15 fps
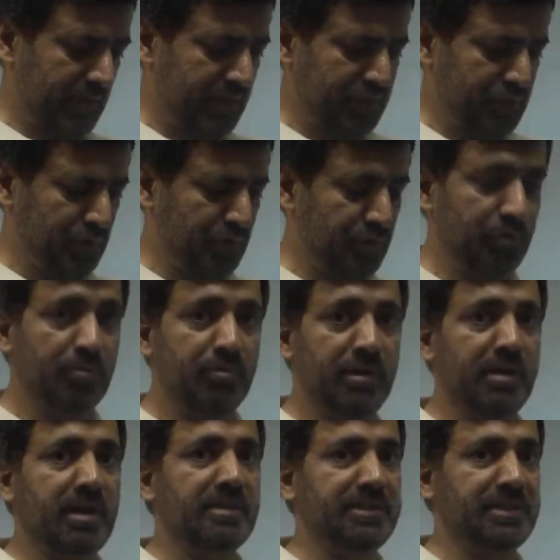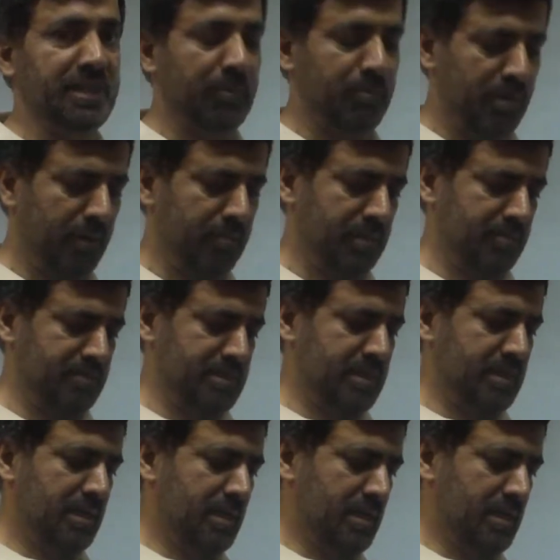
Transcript: I'll show you what are the real problems.